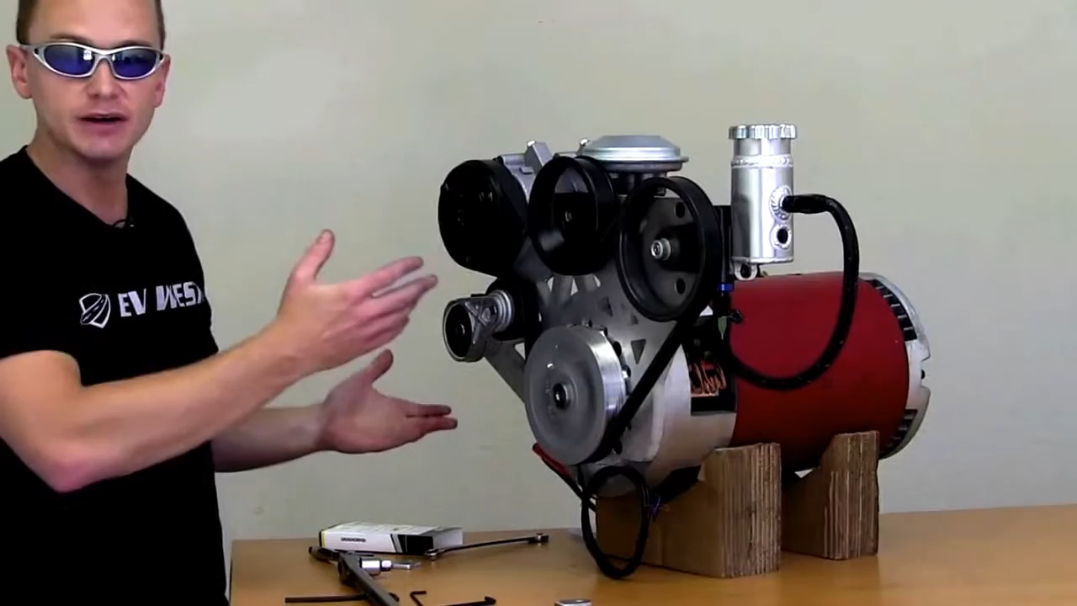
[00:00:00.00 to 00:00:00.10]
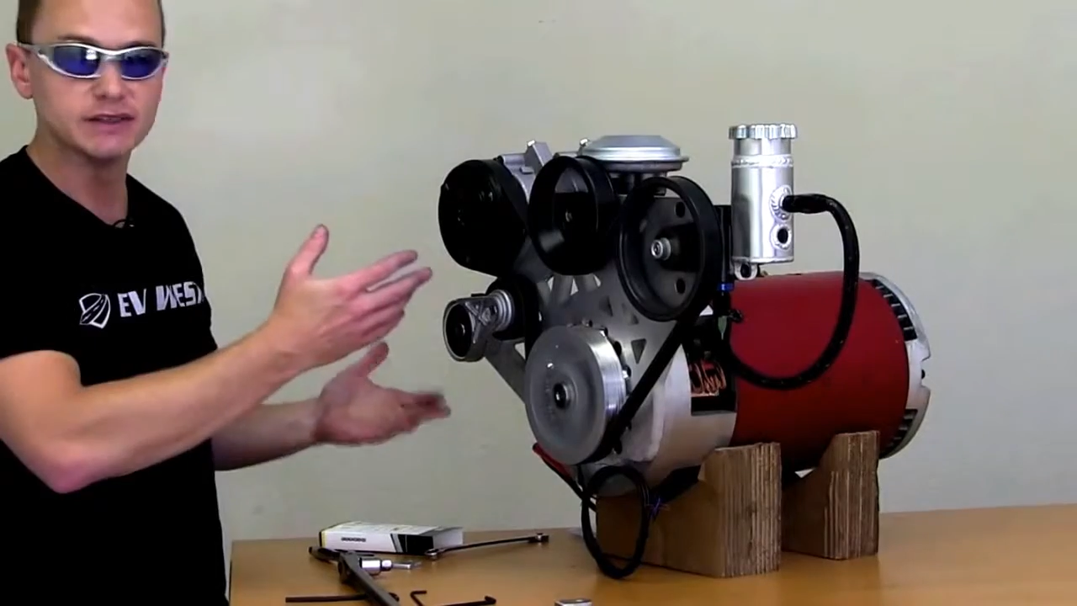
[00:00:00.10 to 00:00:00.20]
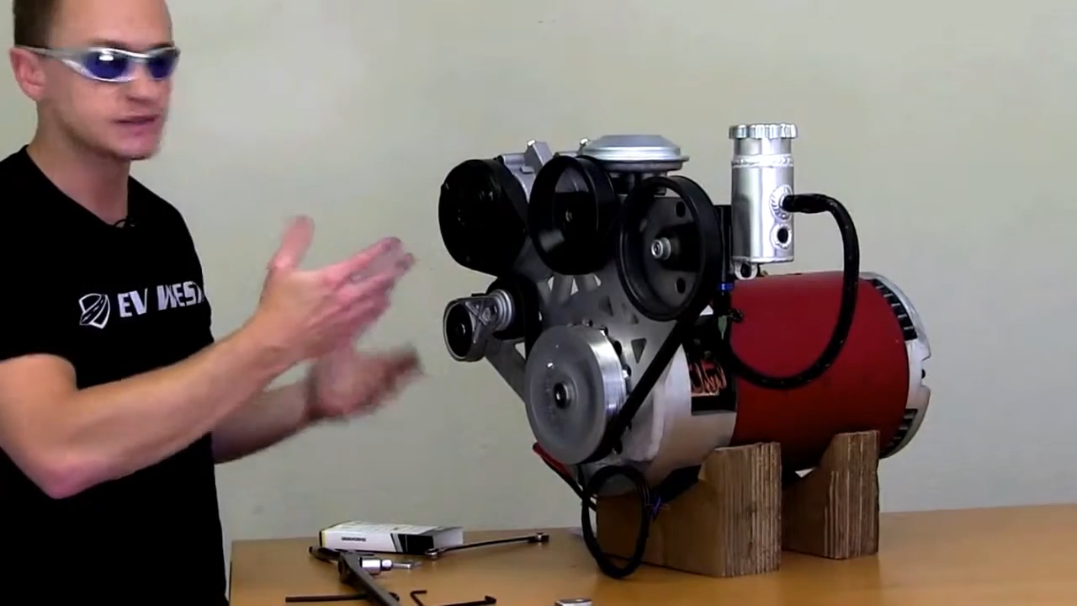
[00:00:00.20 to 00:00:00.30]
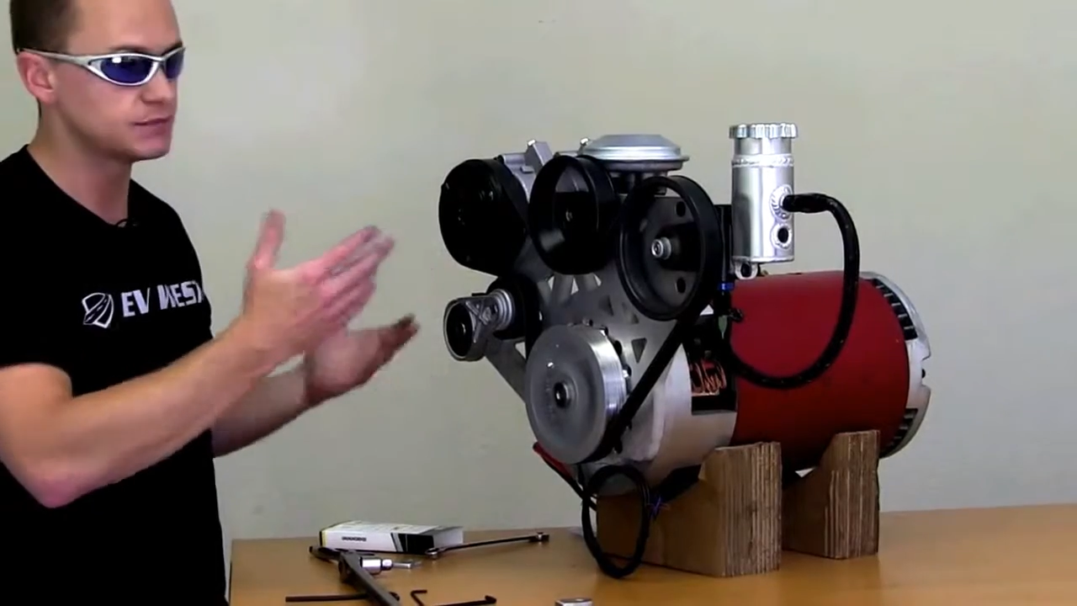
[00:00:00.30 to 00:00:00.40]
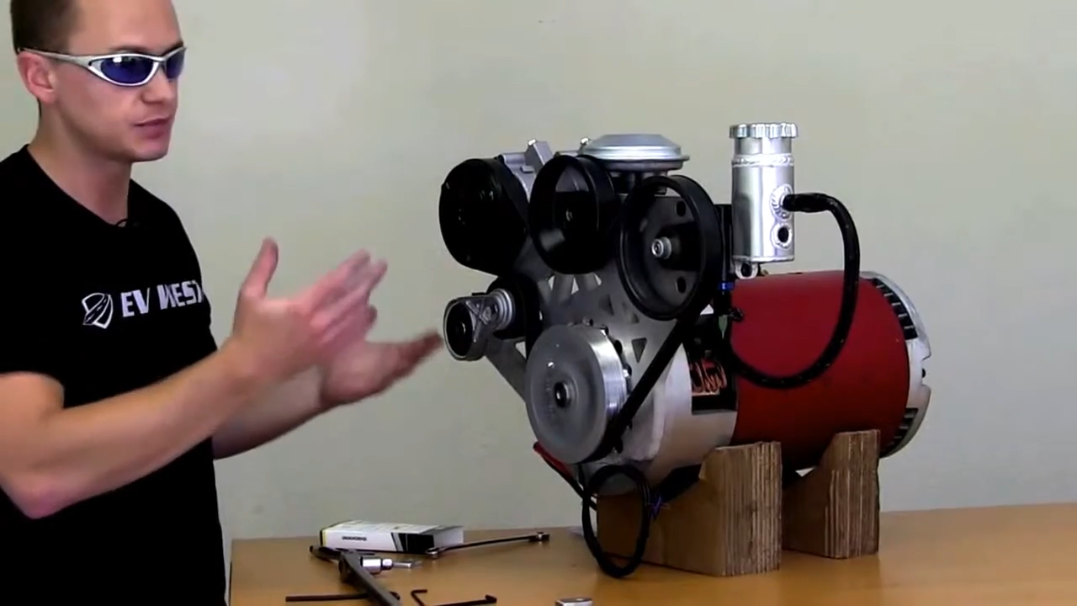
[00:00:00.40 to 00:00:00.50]

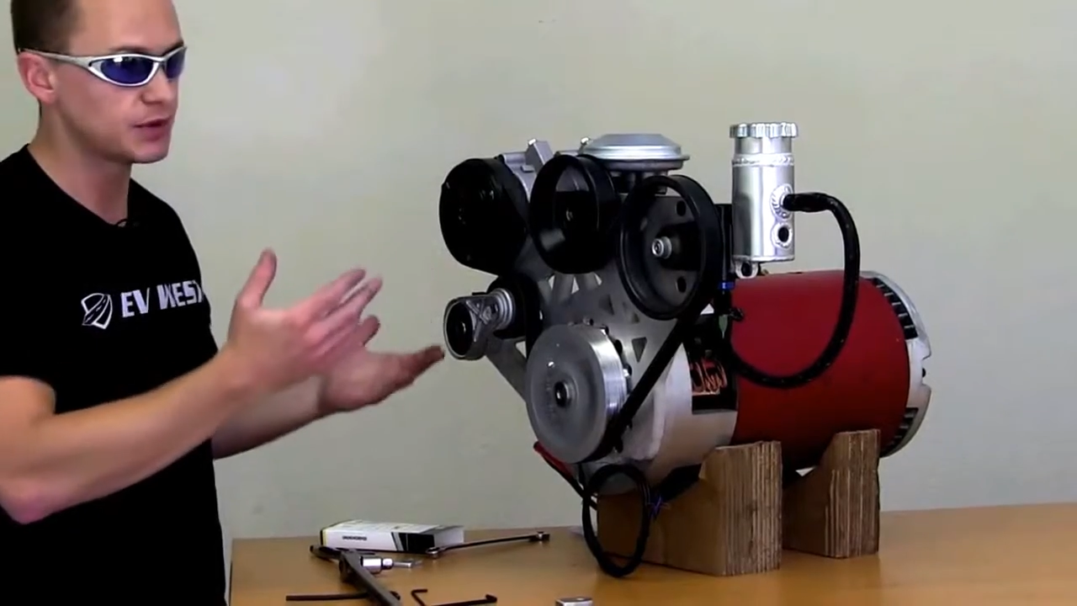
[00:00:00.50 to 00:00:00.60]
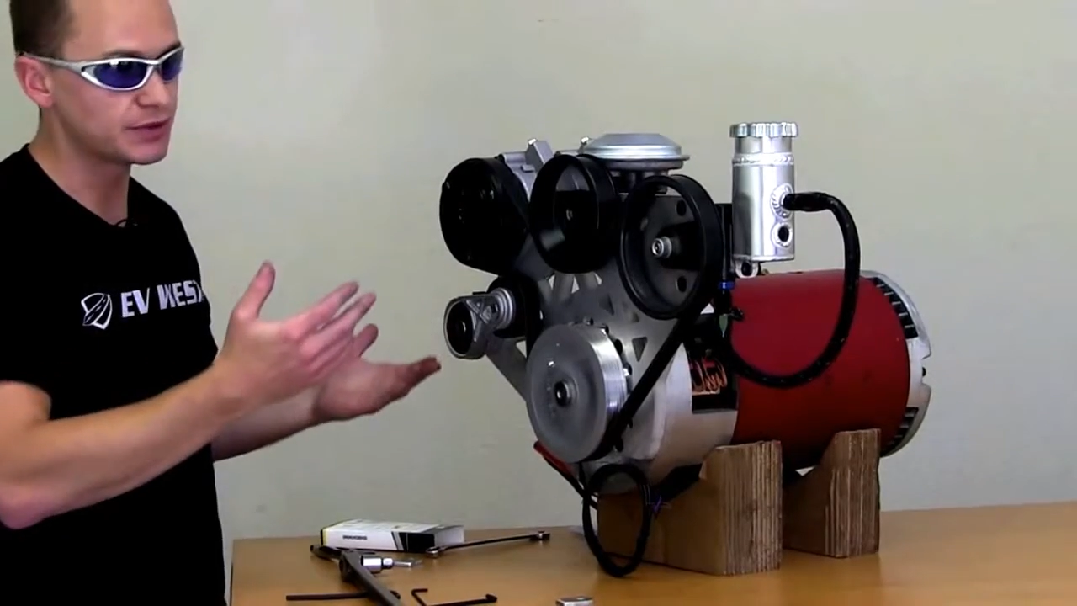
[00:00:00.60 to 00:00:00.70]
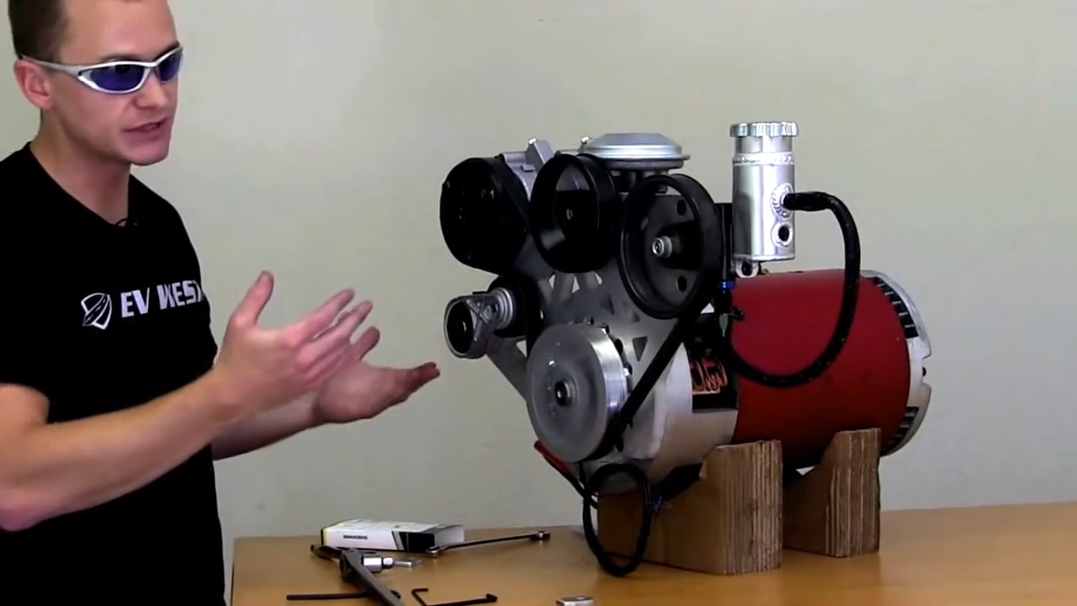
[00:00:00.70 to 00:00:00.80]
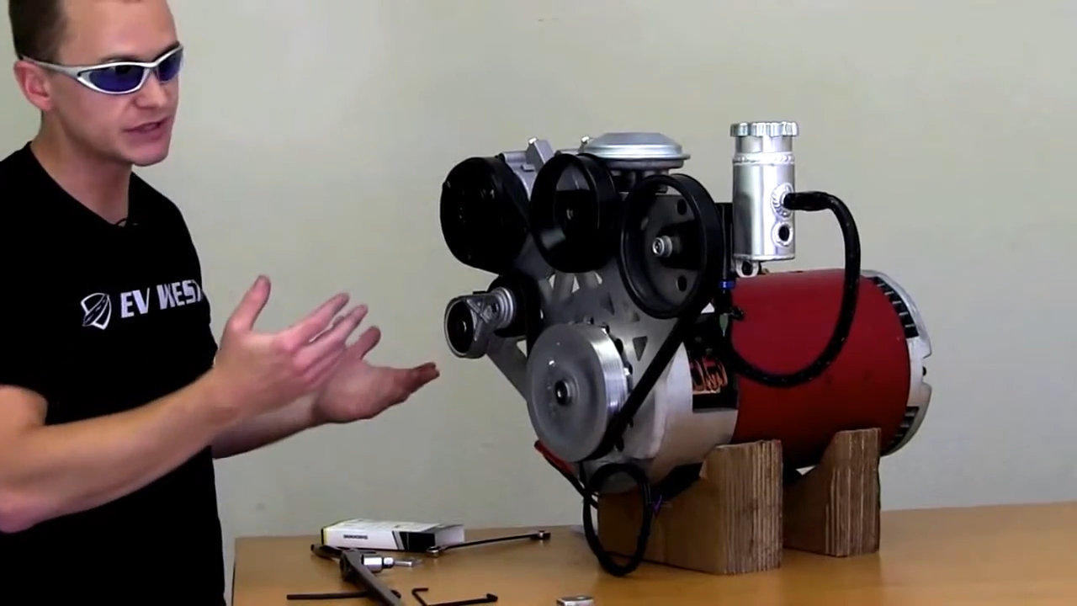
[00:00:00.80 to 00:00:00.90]
is pretty much